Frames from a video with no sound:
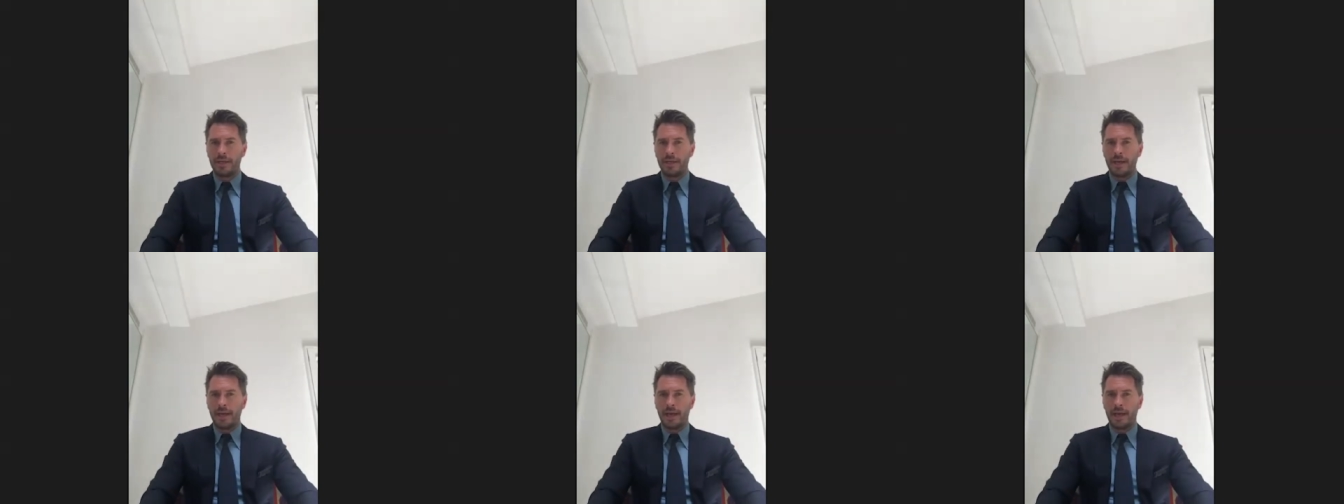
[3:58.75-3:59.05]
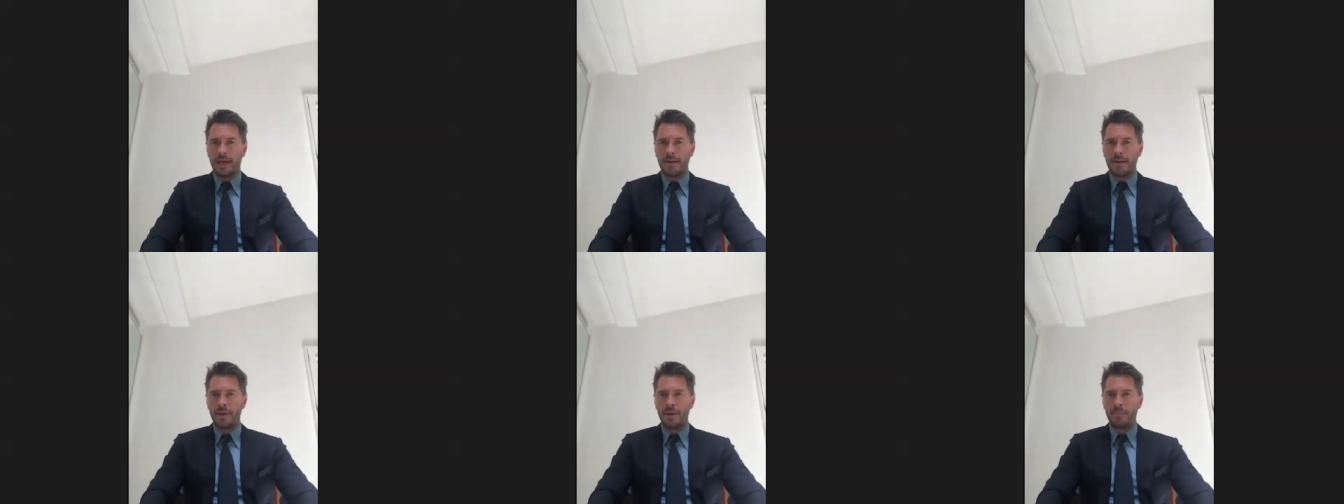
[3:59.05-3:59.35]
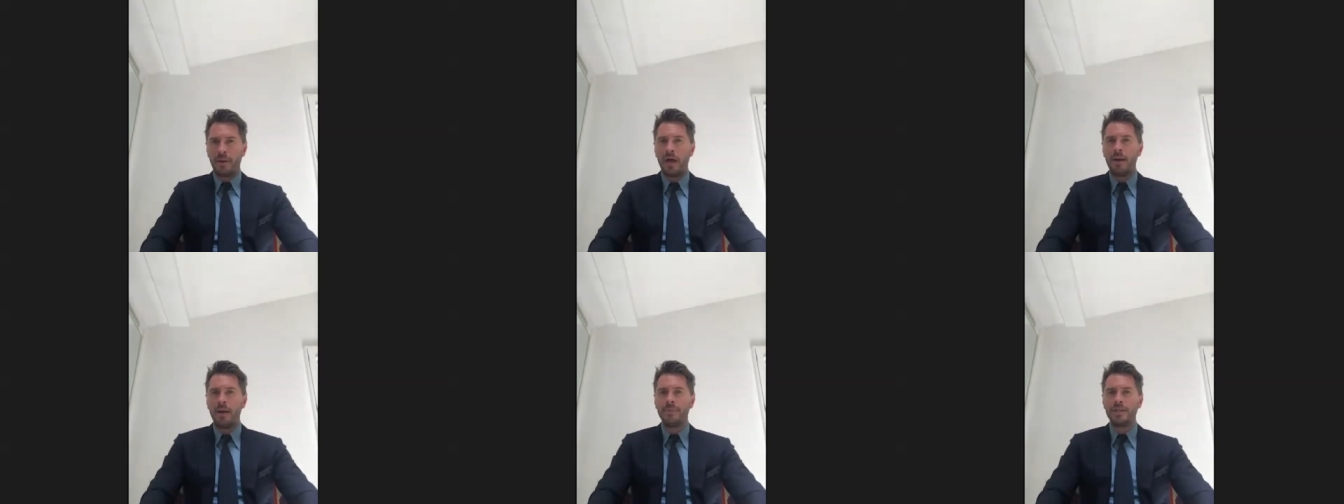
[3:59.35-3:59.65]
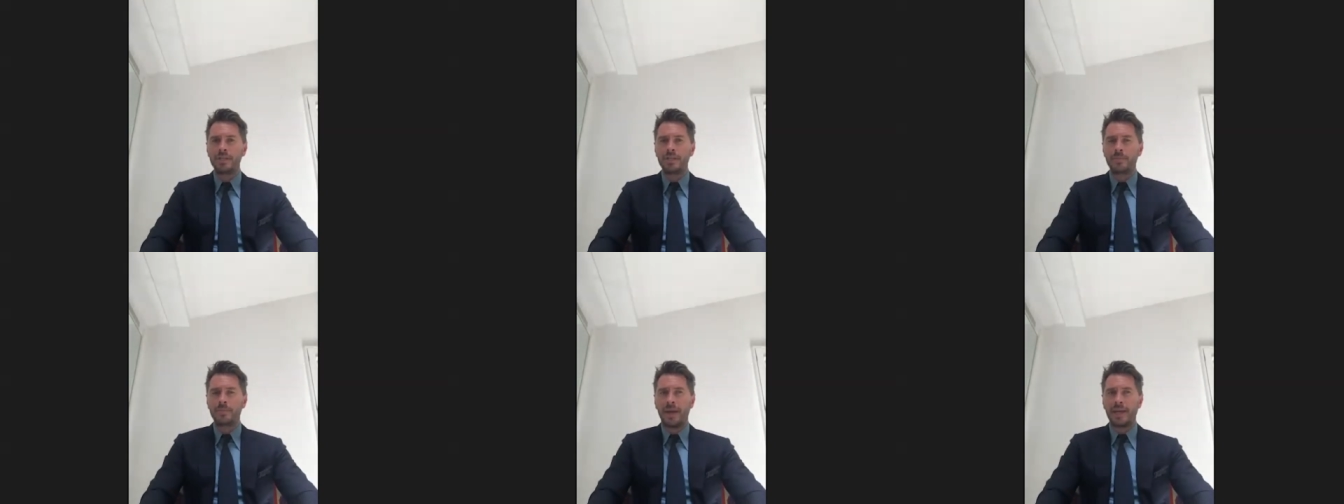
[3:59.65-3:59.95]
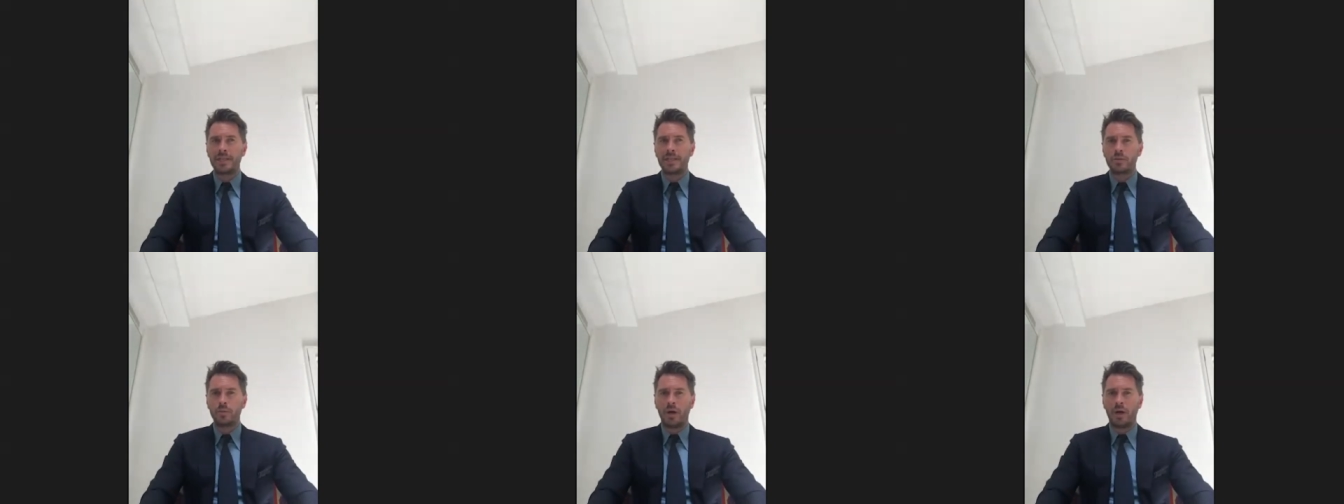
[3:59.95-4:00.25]
But permanent
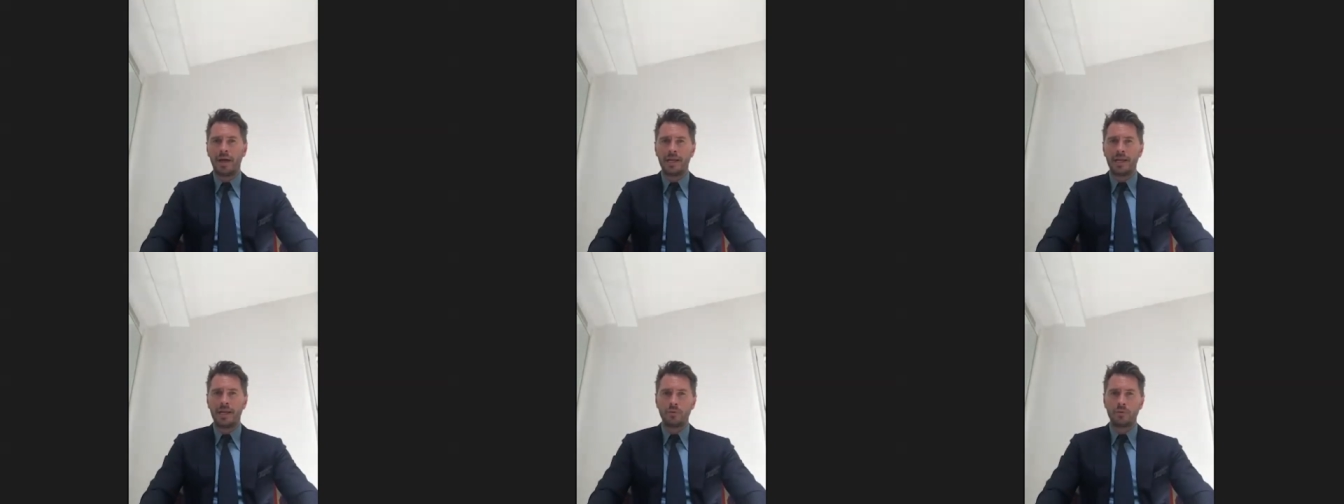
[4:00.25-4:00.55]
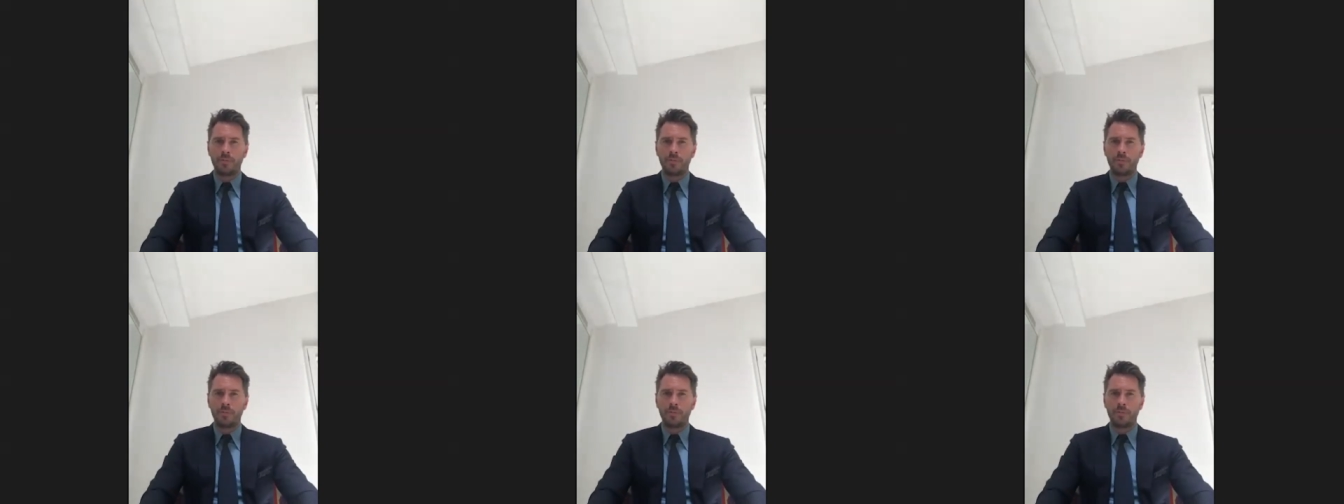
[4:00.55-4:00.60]
space wise will